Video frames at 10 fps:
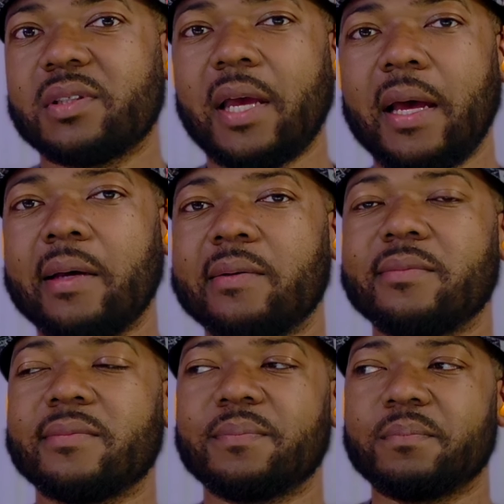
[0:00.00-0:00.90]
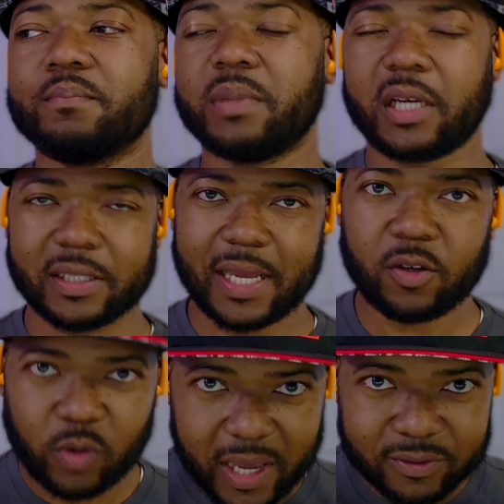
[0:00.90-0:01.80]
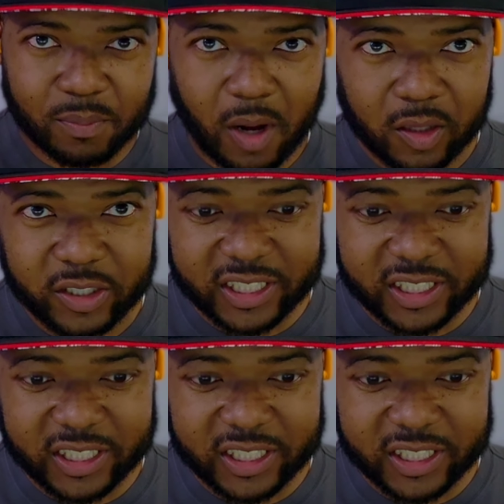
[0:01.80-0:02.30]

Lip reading: Now, because I do have smaller